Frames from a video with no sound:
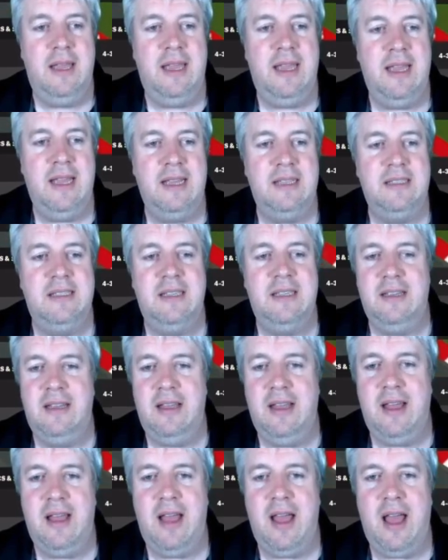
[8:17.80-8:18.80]
he is
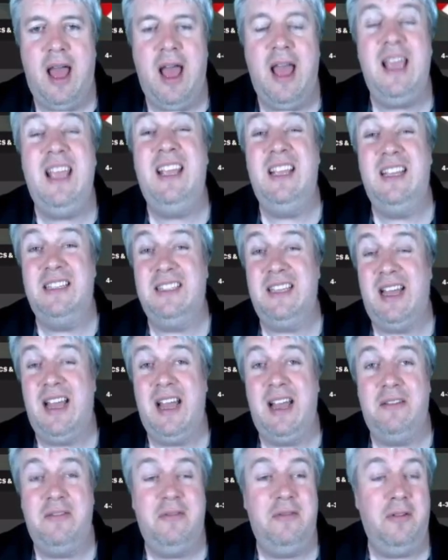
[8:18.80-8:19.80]
a
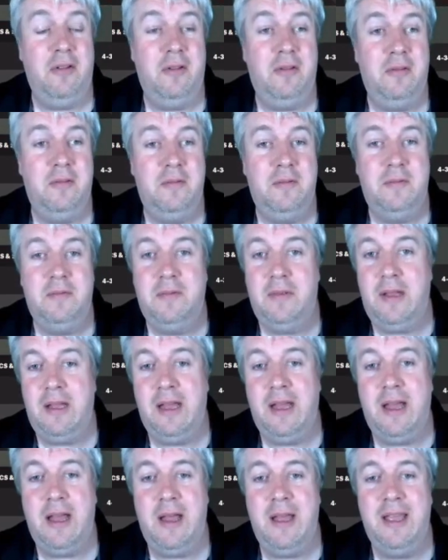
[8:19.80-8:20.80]
handful.
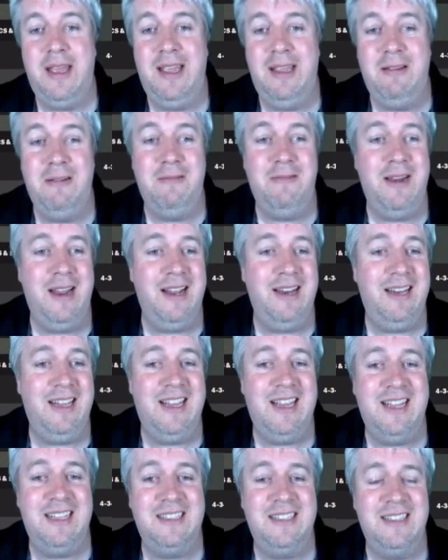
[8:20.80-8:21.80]
He
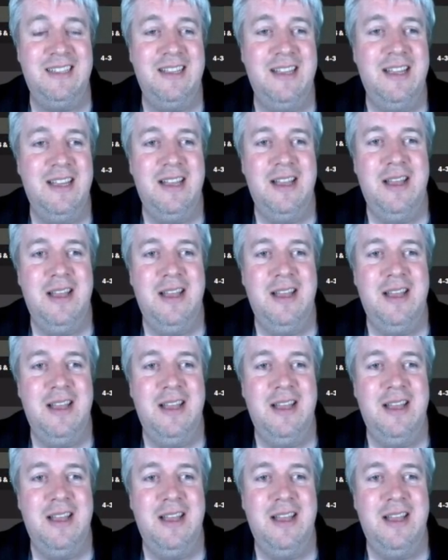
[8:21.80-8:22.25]
really is.